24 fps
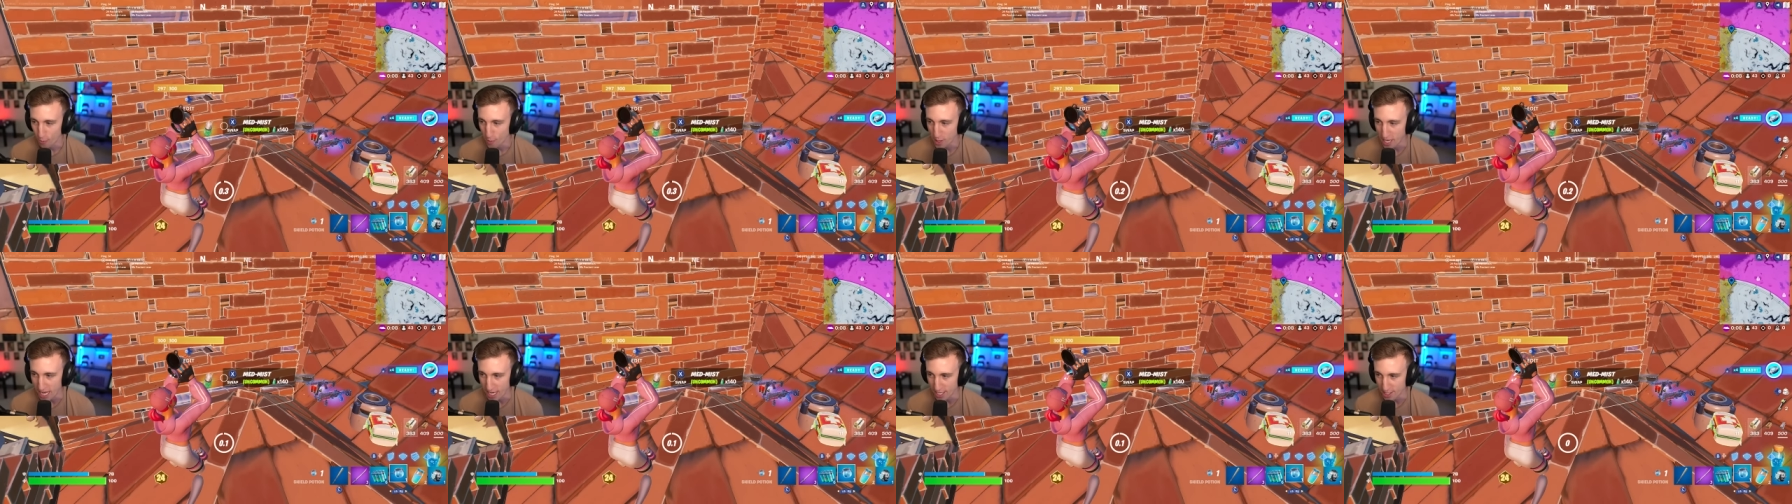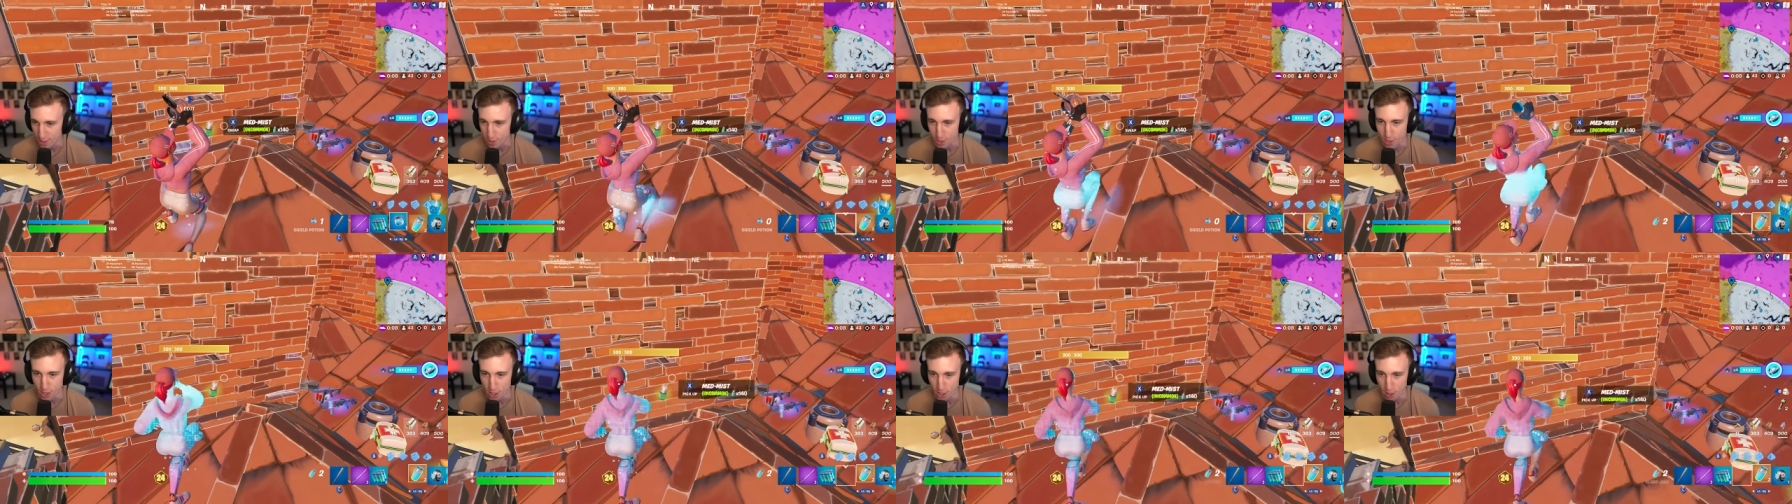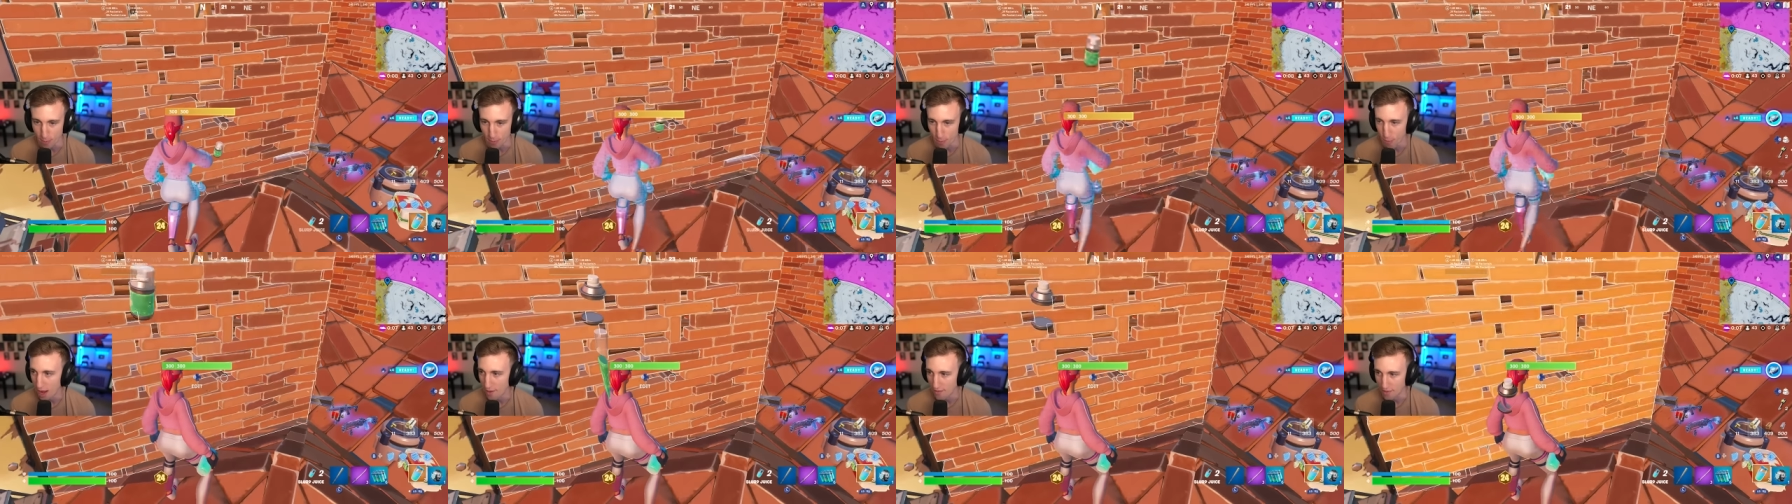We got a
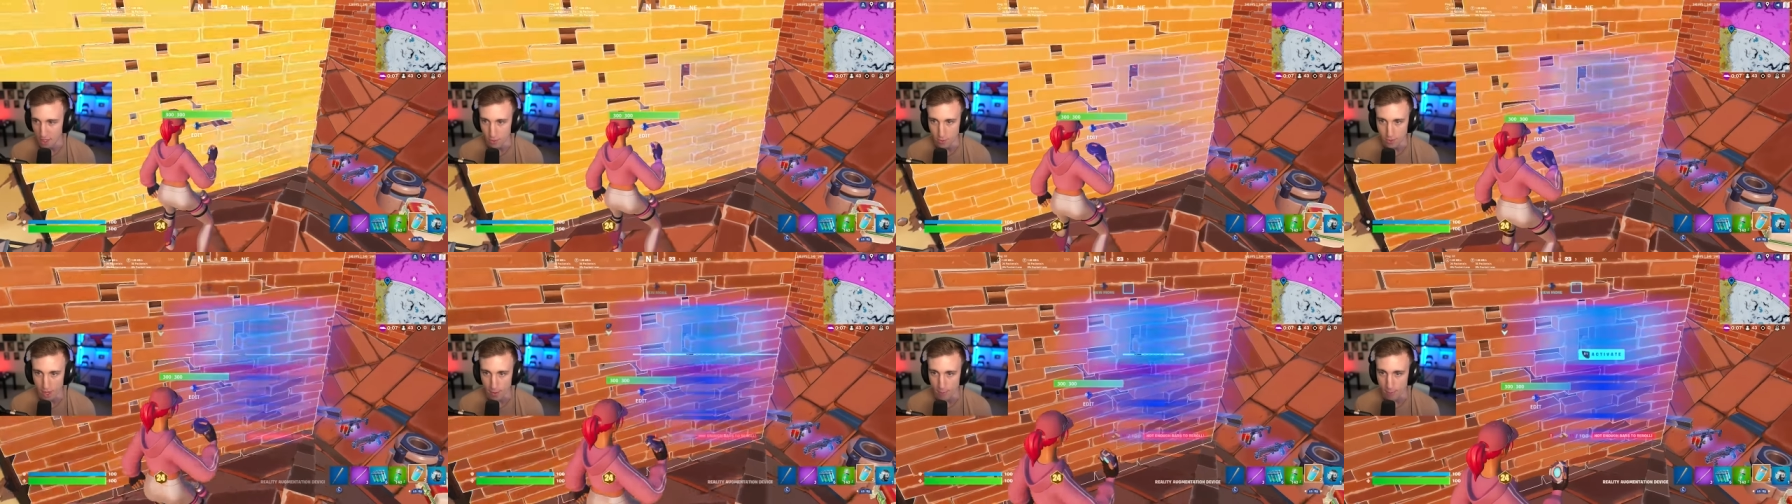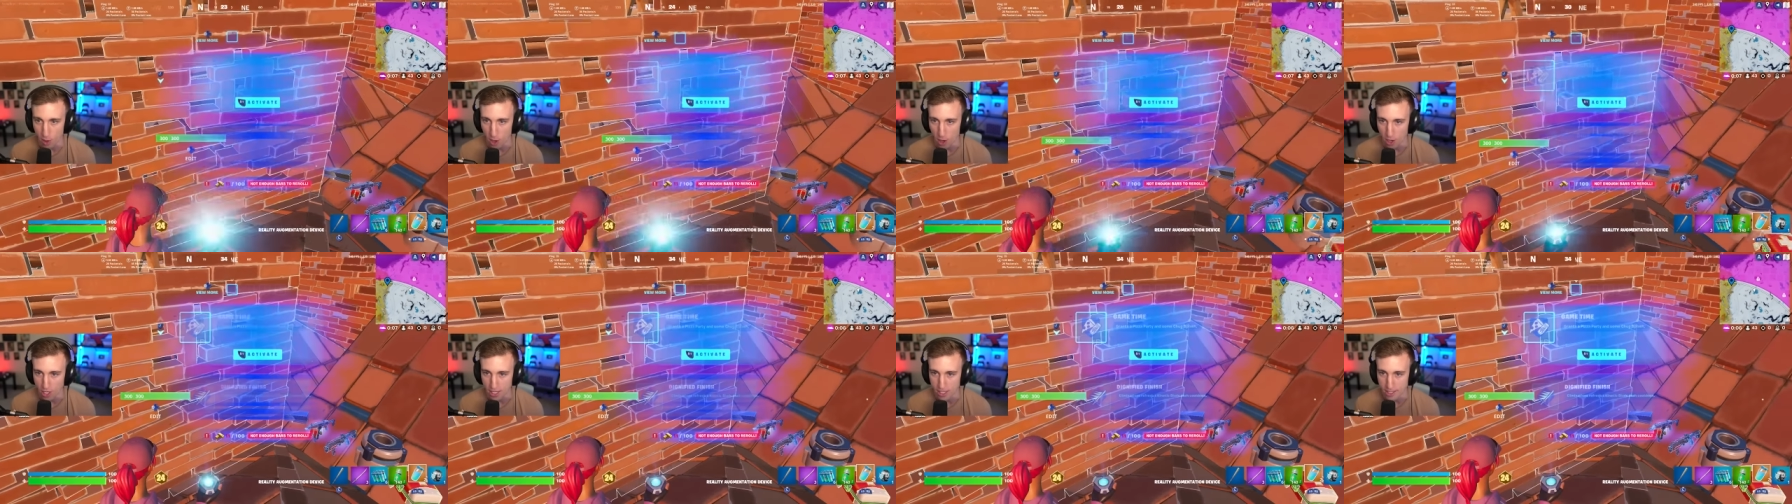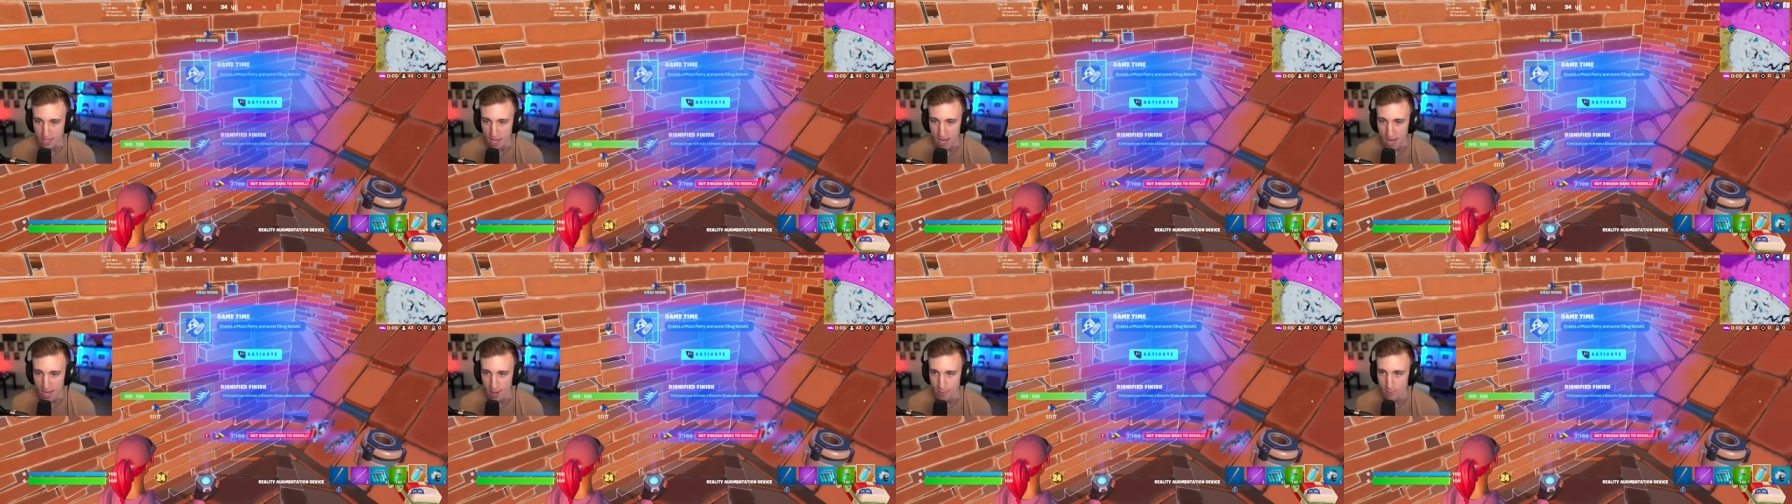slurp. I think we have party
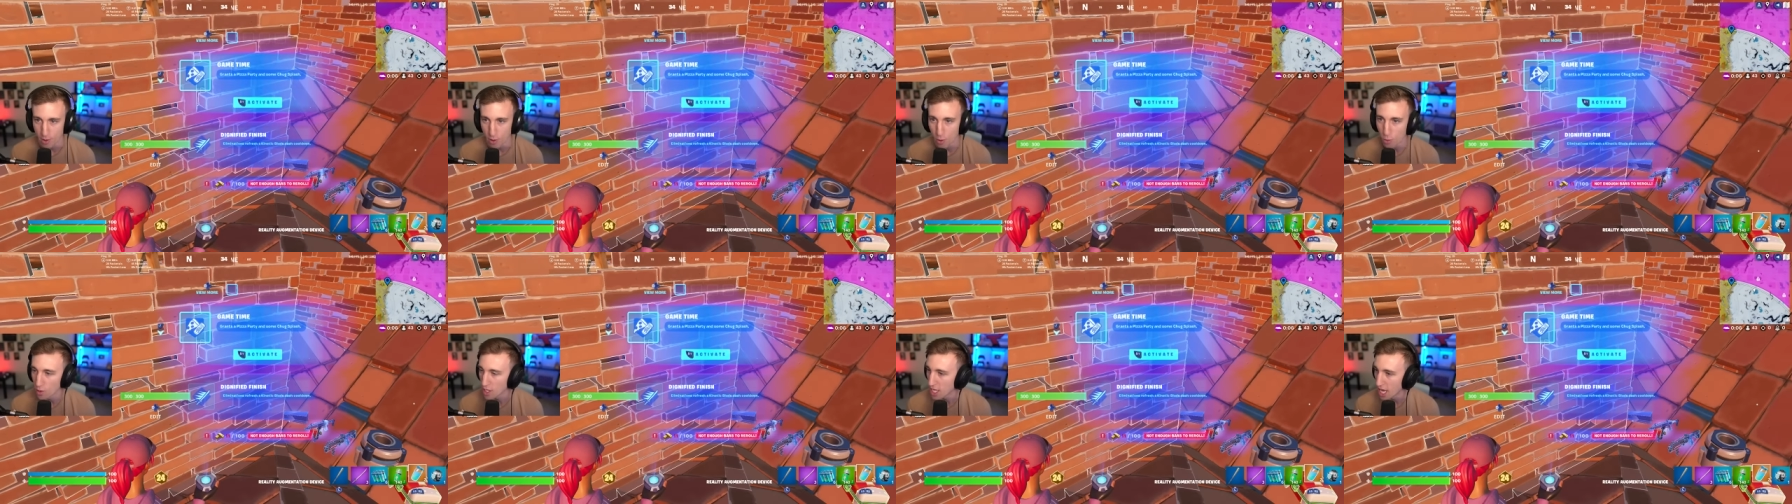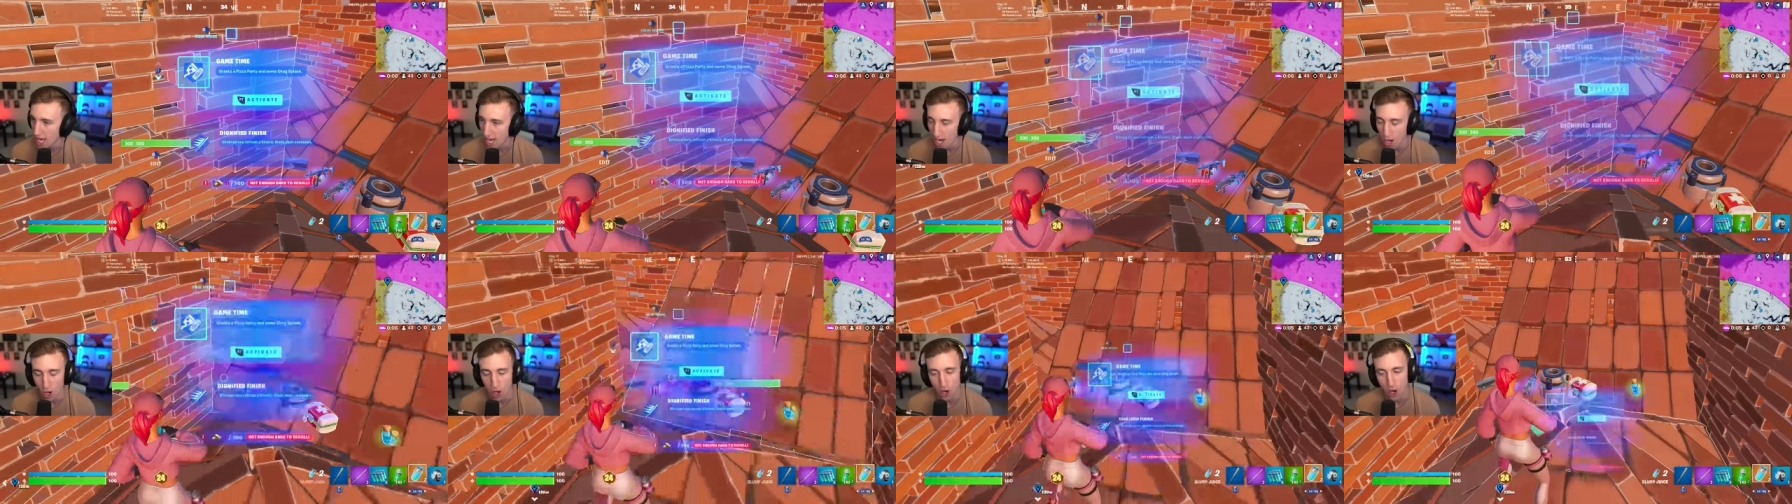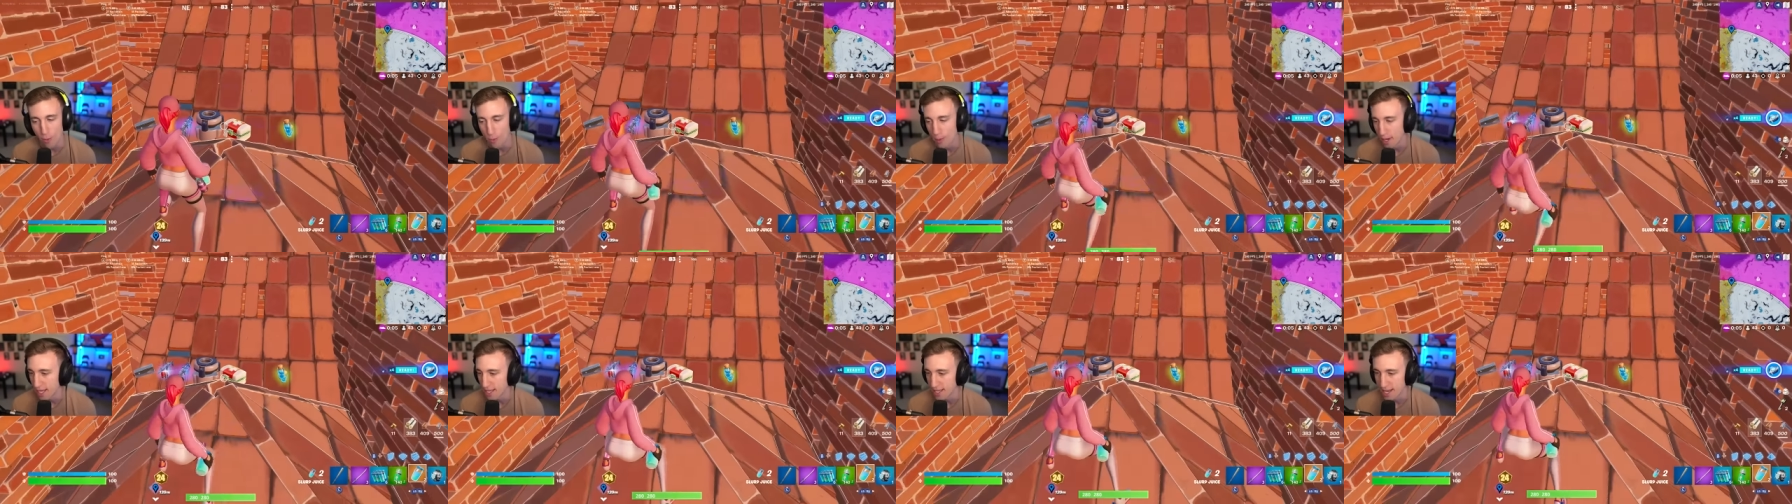time. We got,
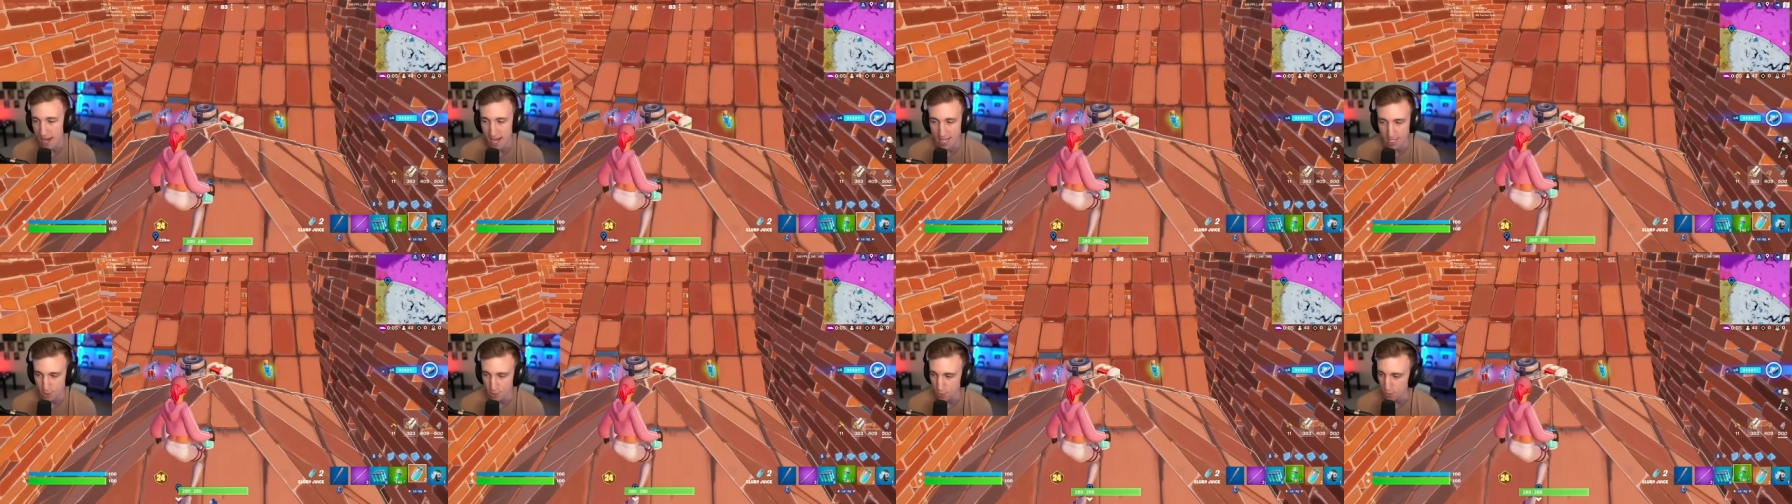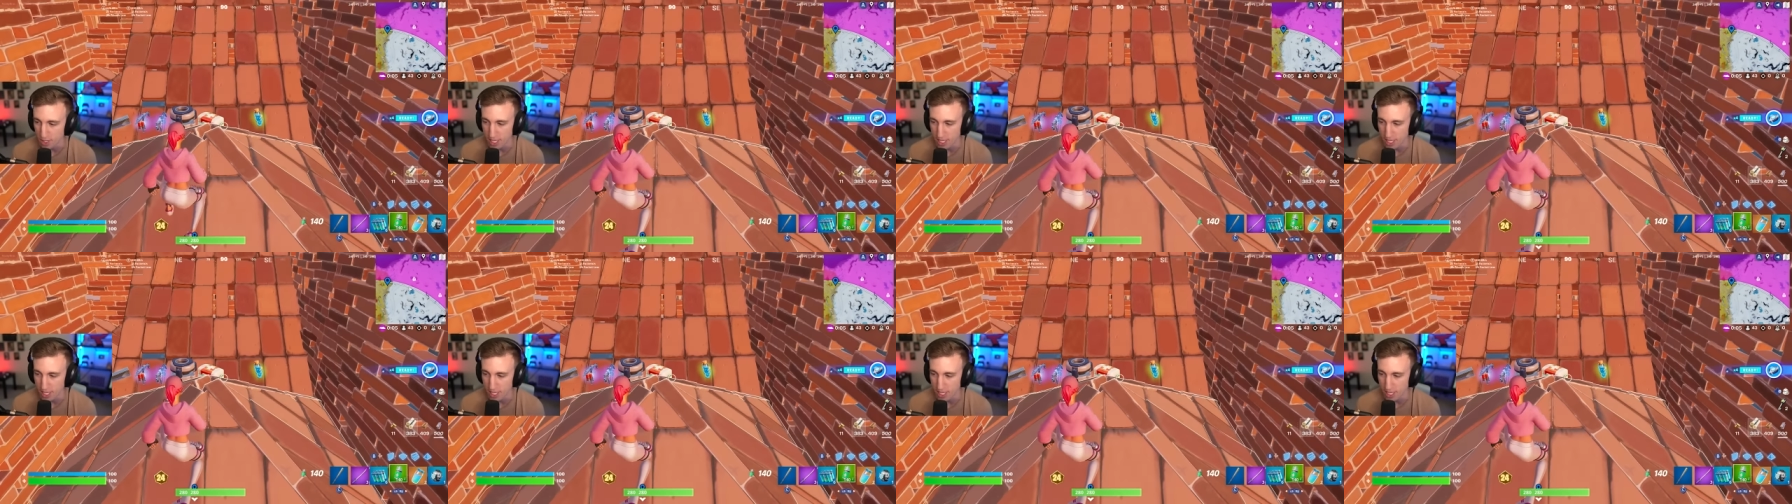oh my gosh.